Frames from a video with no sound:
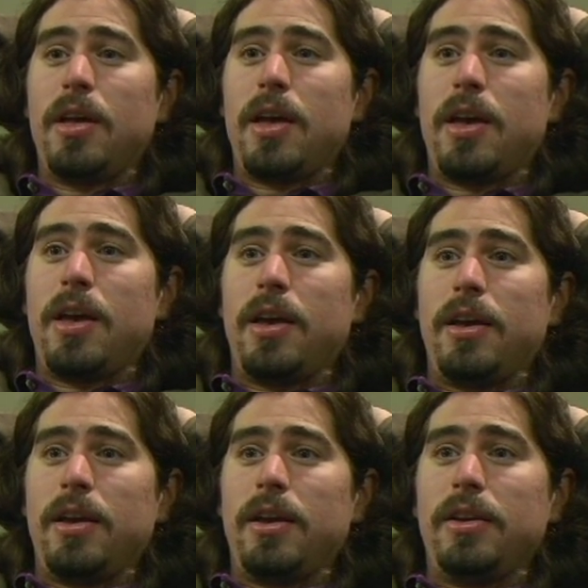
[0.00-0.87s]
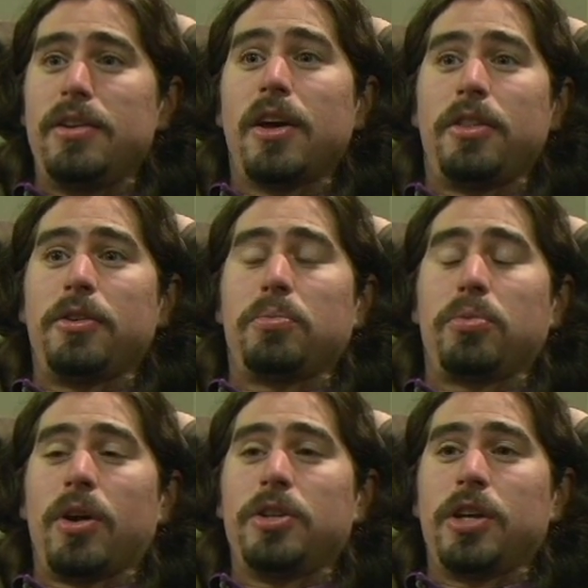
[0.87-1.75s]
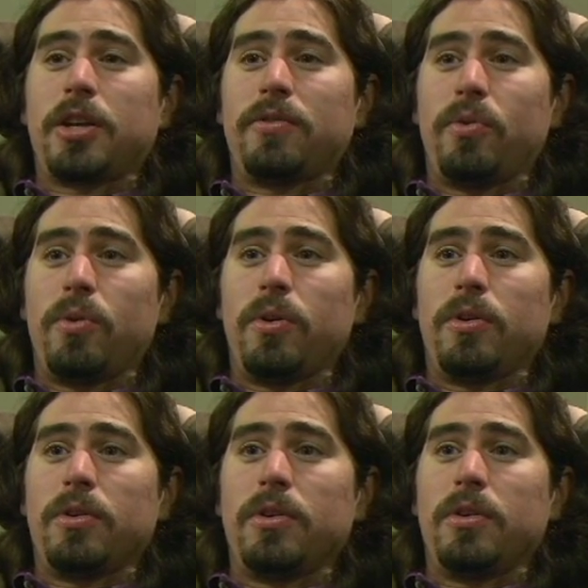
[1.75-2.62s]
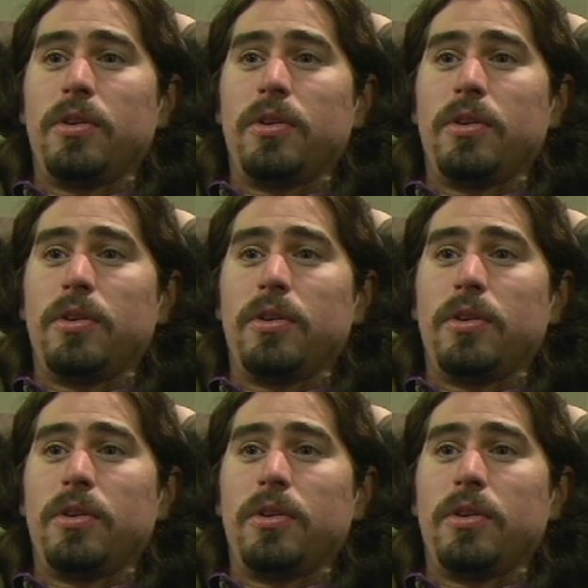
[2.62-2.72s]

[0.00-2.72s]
another project for